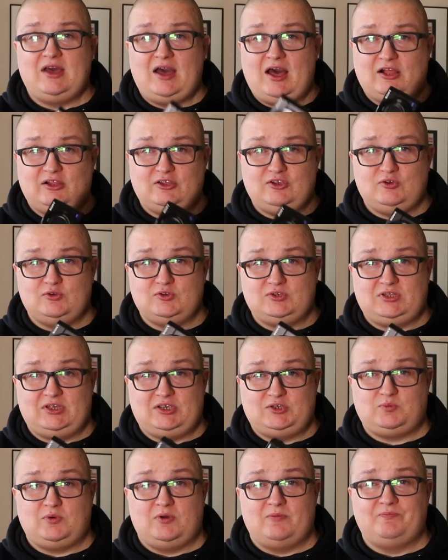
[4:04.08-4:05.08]
I'll use
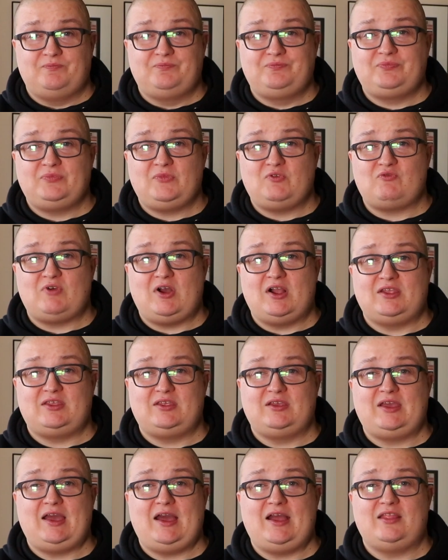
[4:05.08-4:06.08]
this one rather
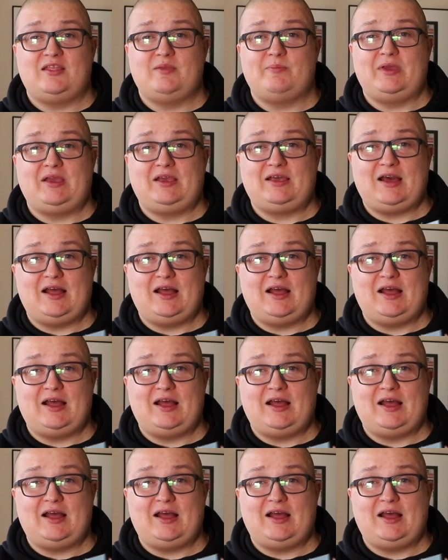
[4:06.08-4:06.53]
than getting the big